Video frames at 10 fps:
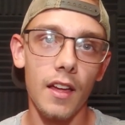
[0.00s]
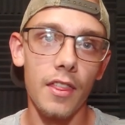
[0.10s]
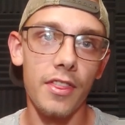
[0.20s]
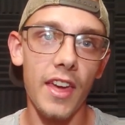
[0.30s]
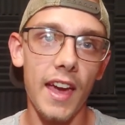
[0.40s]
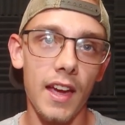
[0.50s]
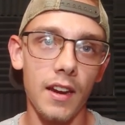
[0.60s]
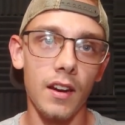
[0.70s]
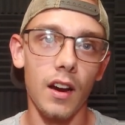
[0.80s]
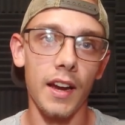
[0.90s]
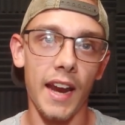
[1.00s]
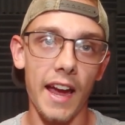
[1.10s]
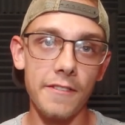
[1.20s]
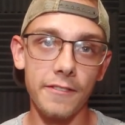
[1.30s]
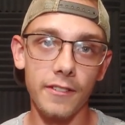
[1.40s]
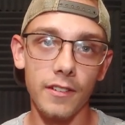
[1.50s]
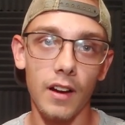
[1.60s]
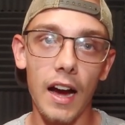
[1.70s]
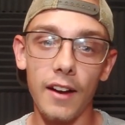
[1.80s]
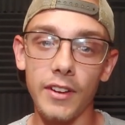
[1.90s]
than a knife,
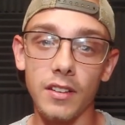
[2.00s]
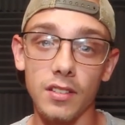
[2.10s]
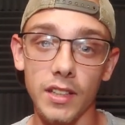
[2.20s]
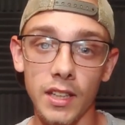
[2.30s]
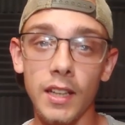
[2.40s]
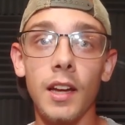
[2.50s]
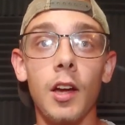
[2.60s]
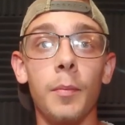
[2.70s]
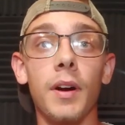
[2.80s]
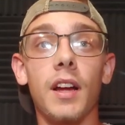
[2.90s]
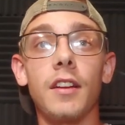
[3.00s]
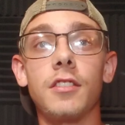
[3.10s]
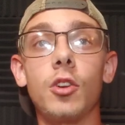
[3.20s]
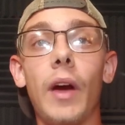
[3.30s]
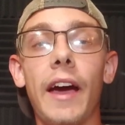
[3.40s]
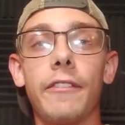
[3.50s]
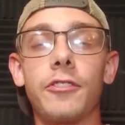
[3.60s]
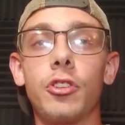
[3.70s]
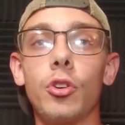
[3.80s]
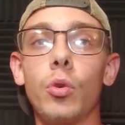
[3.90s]
obviously, because you have
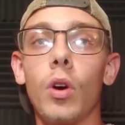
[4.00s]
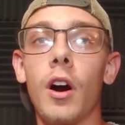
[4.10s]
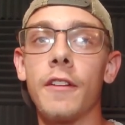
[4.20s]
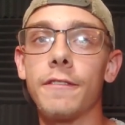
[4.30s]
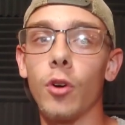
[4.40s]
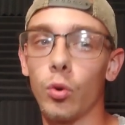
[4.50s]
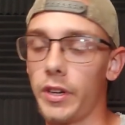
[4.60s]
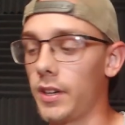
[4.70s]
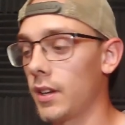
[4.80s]
to unfold it.